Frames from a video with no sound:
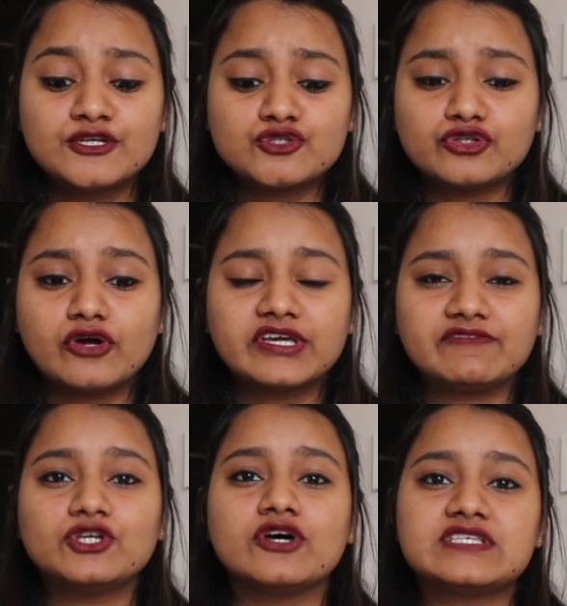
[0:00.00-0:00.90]
So you're
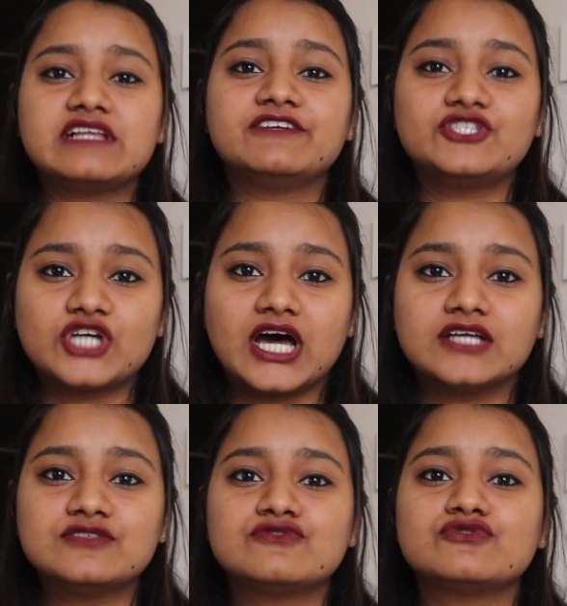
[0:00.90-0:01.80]
giving yourself a
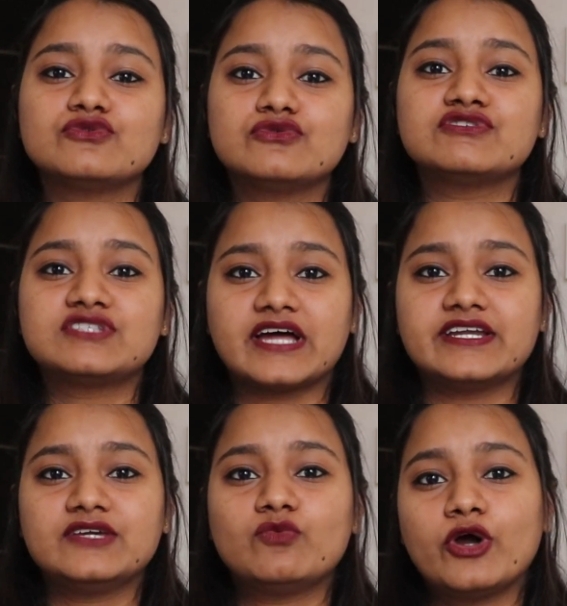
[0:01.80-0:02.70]
chance to study